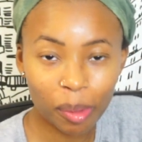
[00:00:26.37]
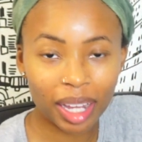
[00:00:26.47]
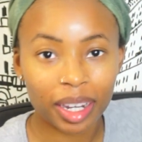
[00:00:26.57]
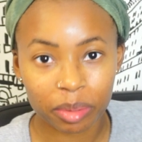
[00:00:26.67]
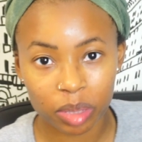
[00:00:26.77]

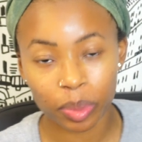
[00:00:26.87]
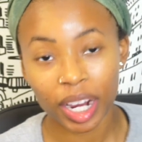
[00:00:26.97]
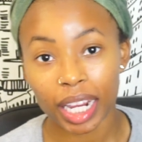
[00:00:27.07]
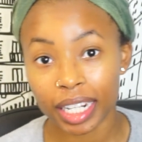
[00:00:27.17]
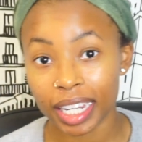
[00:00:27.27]
My name is
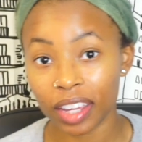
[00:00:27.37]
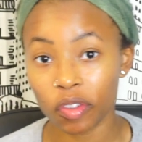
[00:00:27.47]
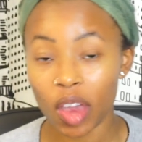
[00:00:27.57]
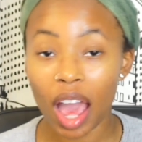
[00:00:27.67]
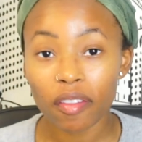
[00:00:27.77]
Brandy. If
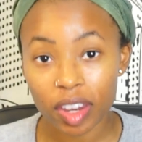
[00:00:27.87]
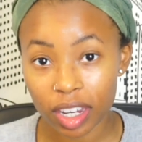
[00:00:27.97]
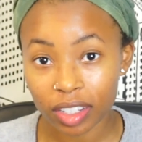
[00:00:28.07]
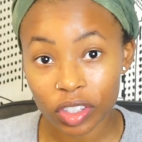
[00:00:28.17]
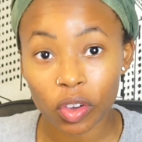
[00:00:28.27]
you haven't
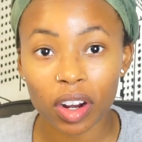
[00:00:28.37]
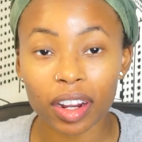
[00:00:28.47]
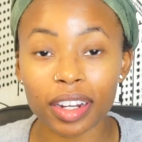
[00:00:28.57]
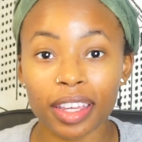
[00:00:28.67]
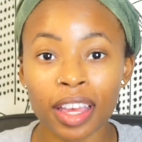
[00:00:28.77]
done so
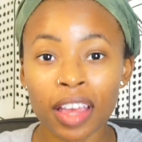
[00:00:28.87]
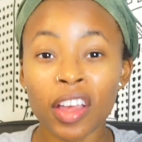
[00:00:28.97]
already,